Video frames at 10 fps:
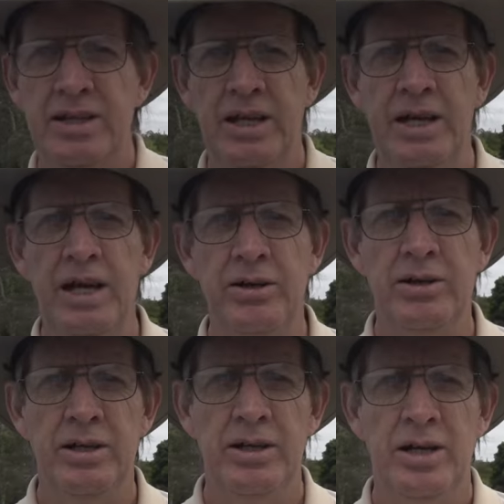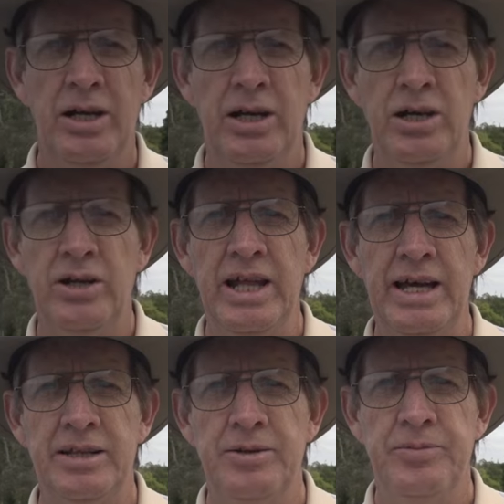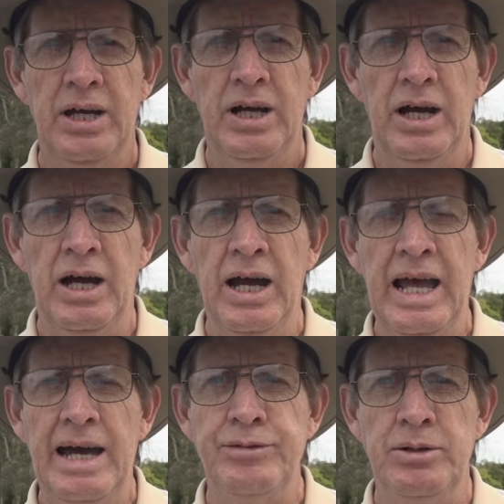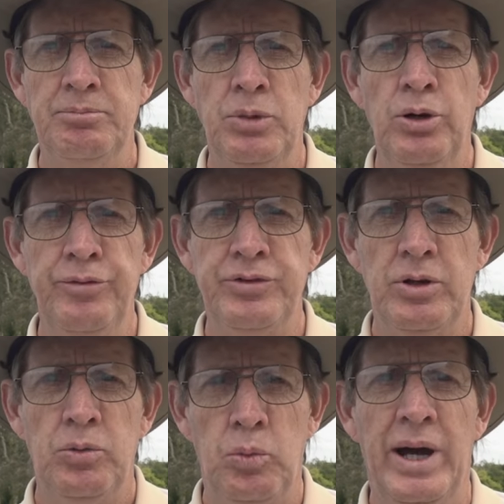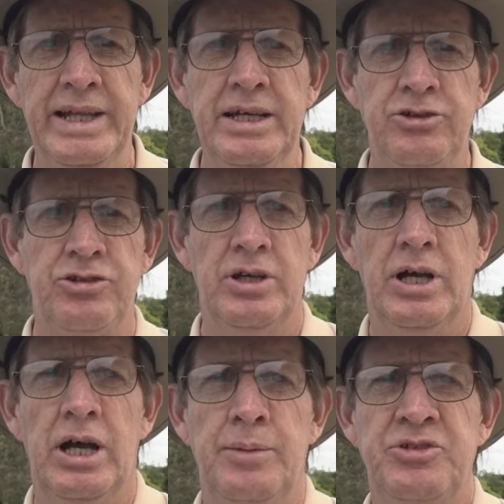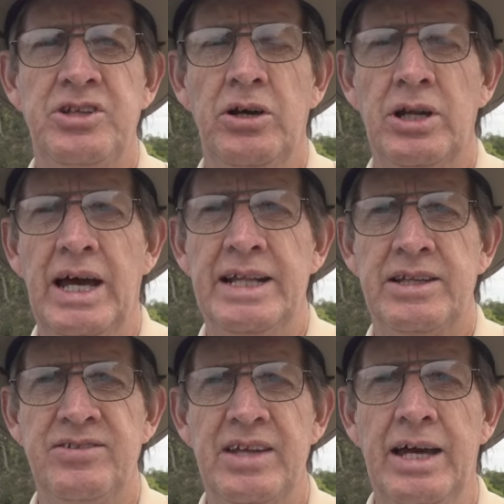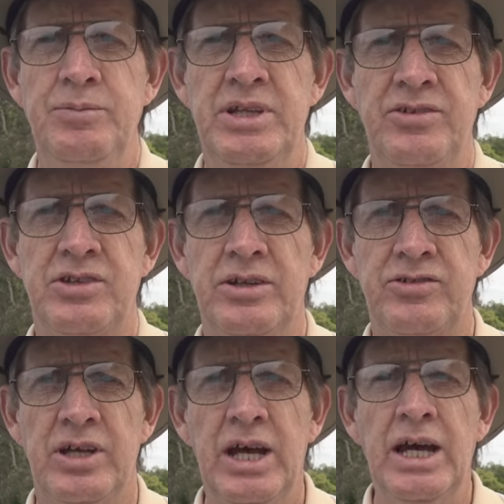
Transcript: There you go, look at that. I haven't moved 1 inch. I'm still at the same distance.